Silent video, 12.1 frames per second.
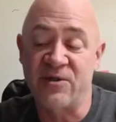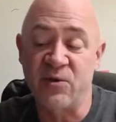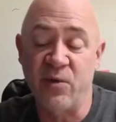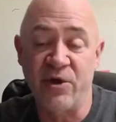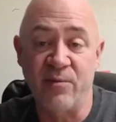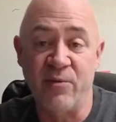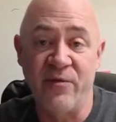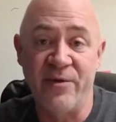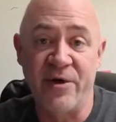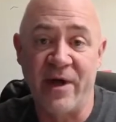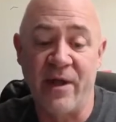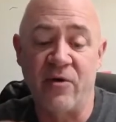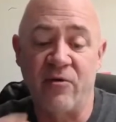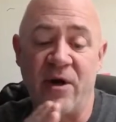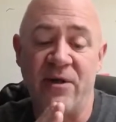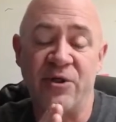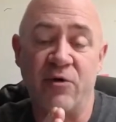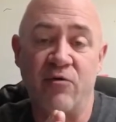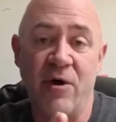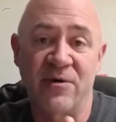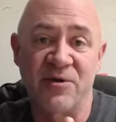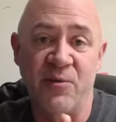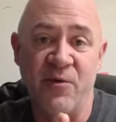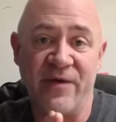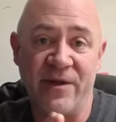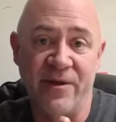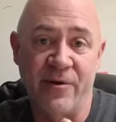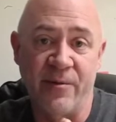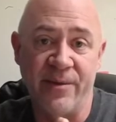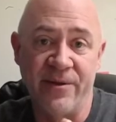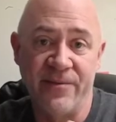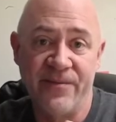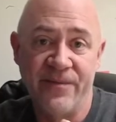so when you're moving your ailerons, your rudder's moving a little bit.